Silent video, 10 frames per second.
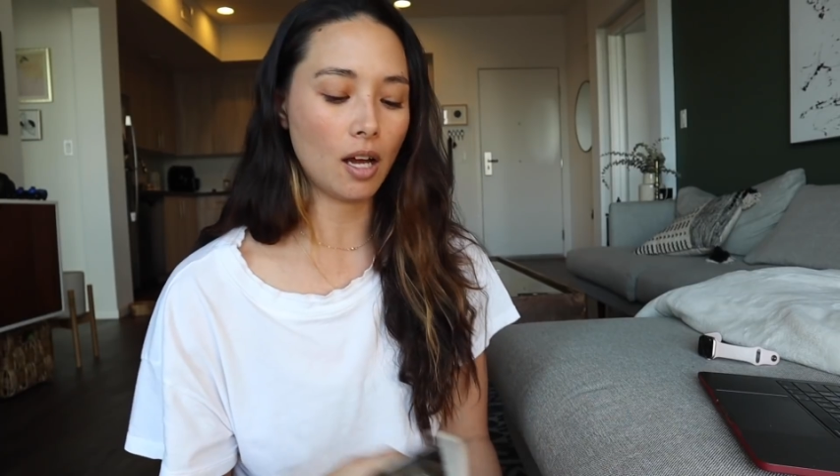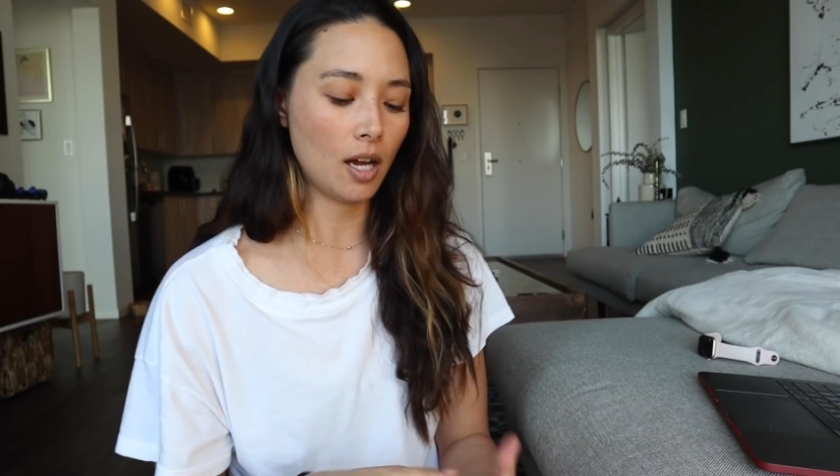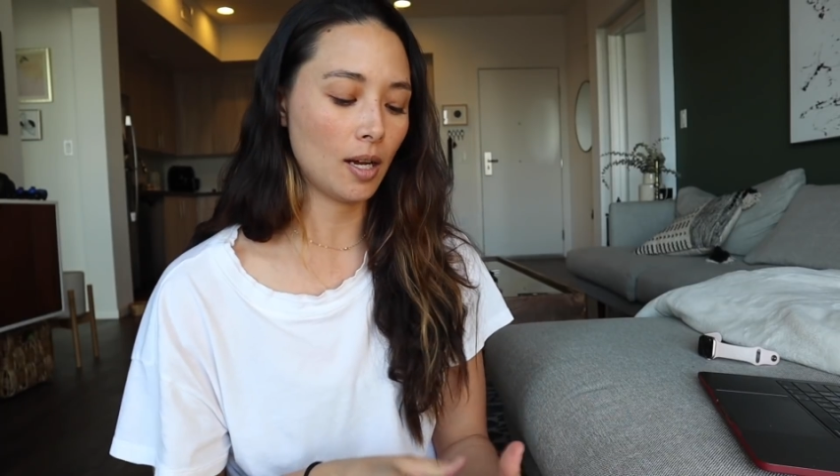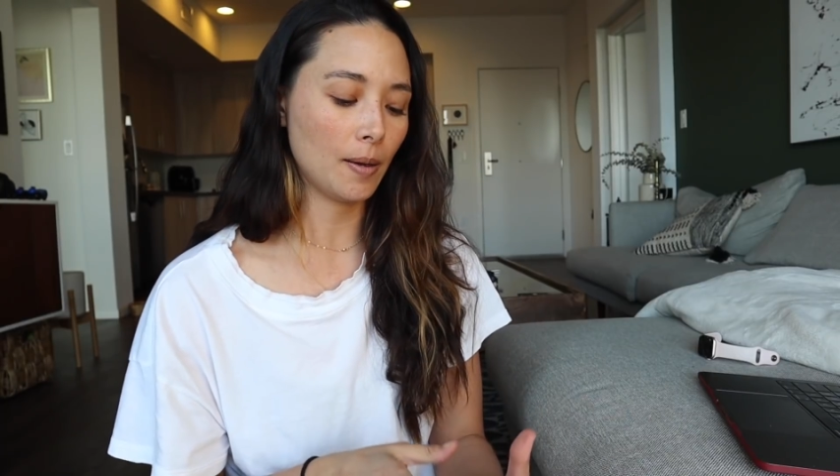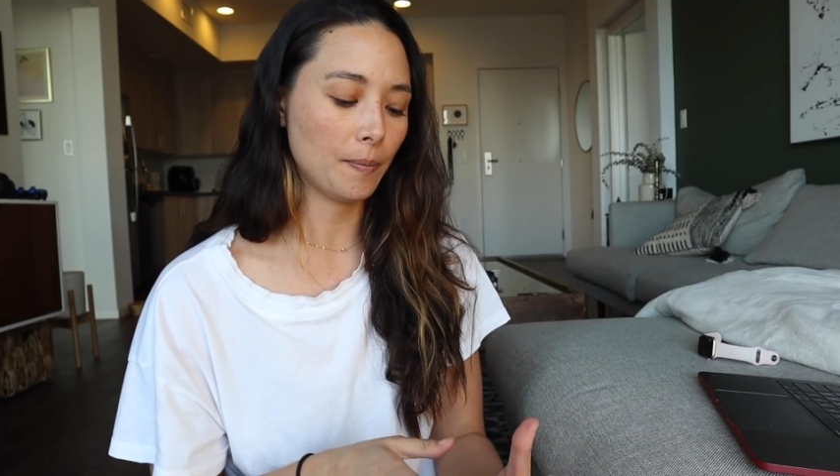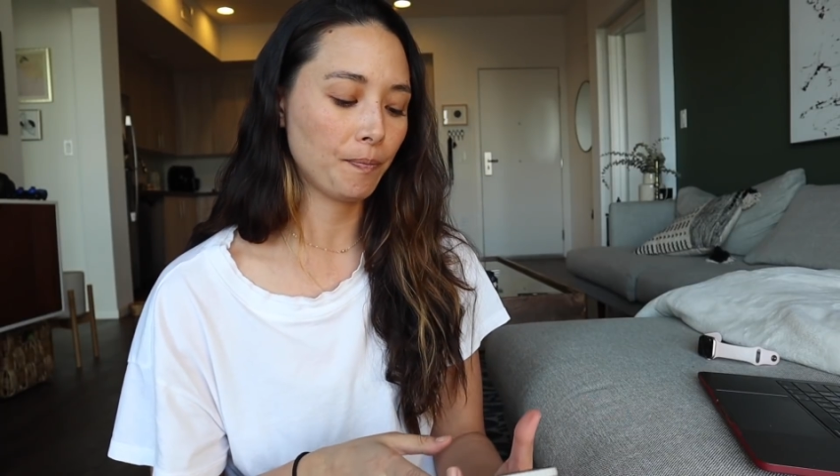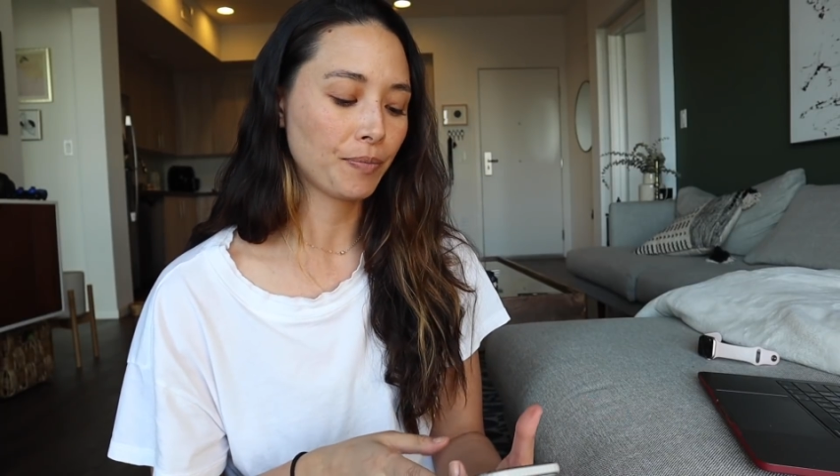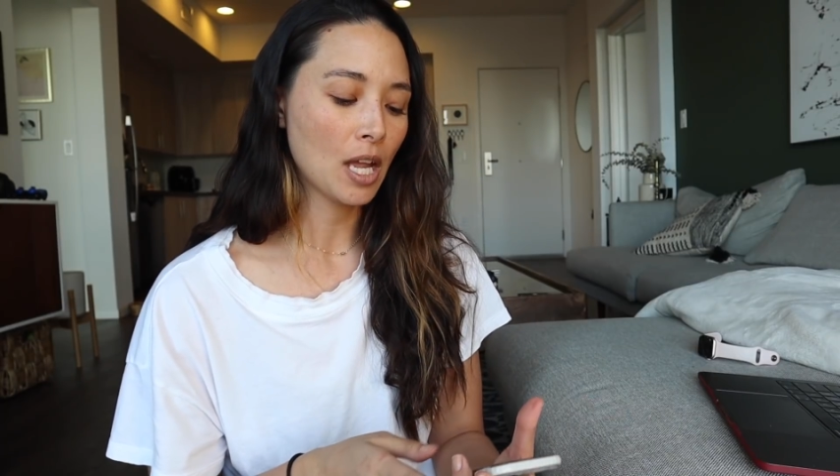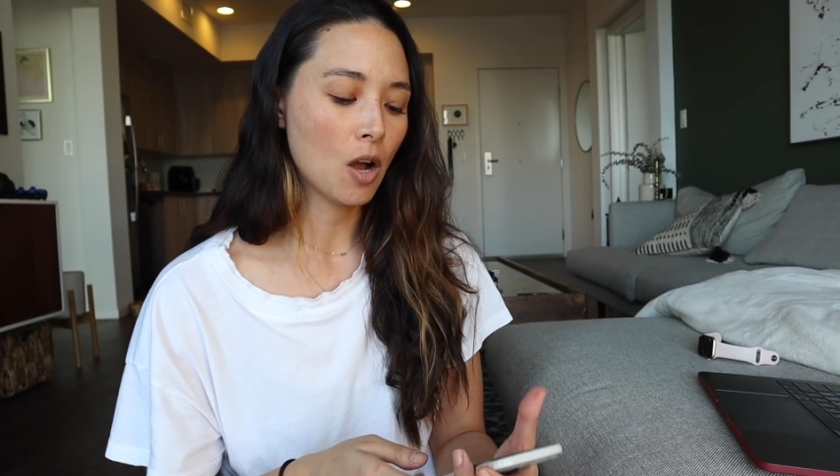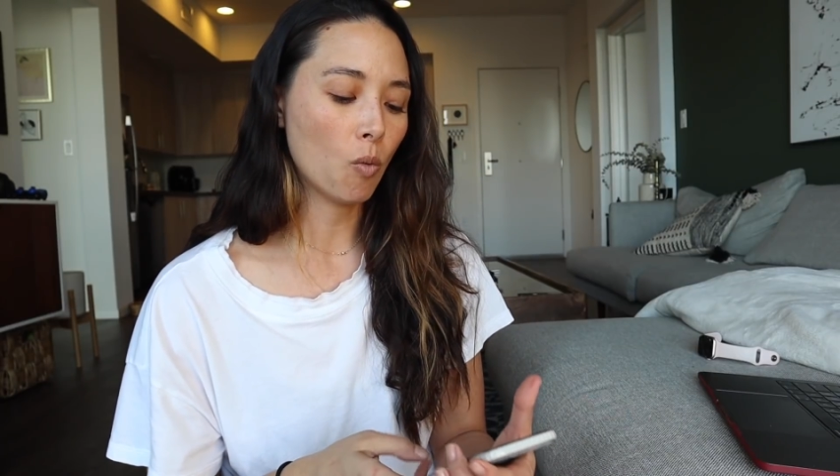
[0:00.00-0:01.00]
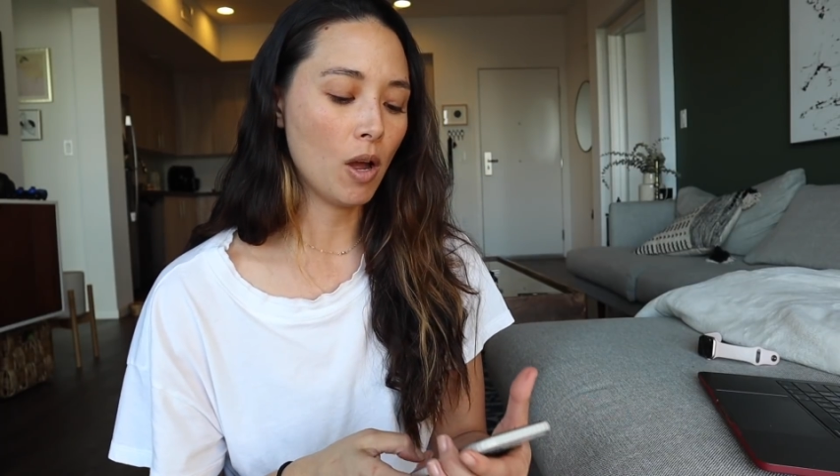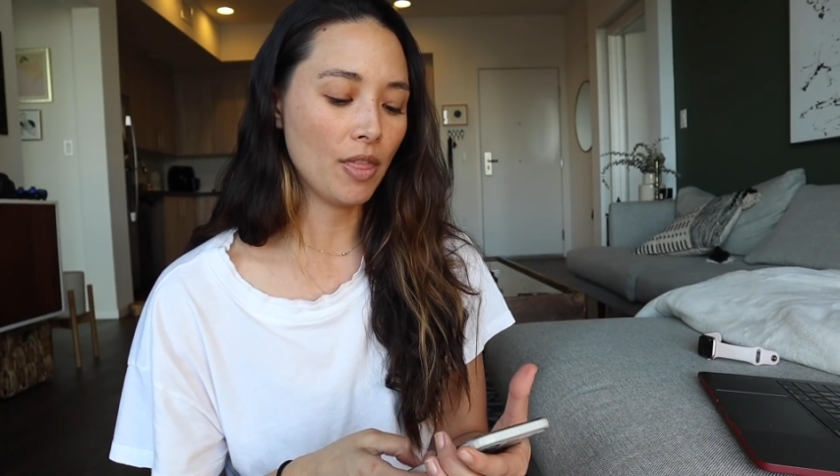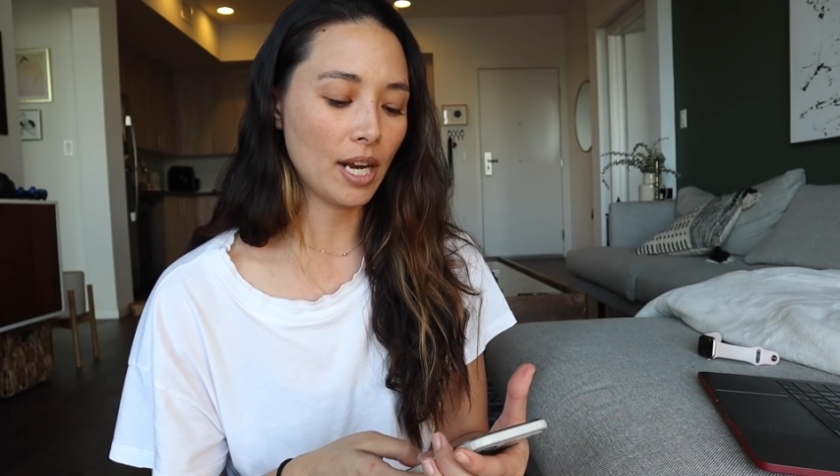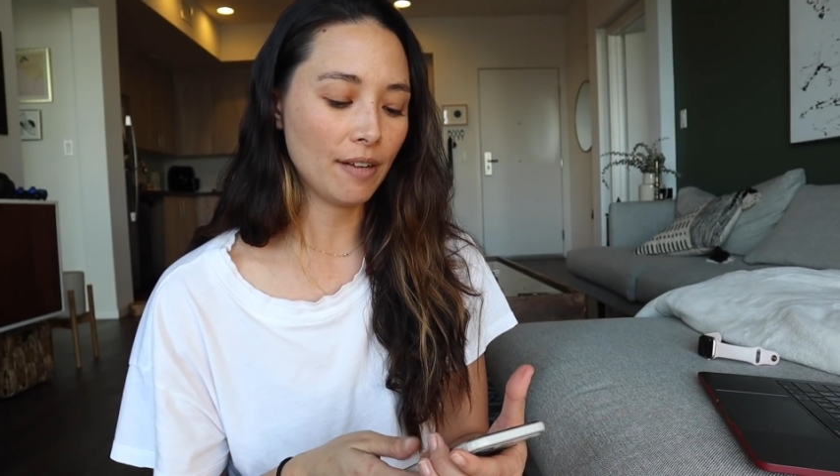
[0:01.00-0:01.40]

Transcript: One that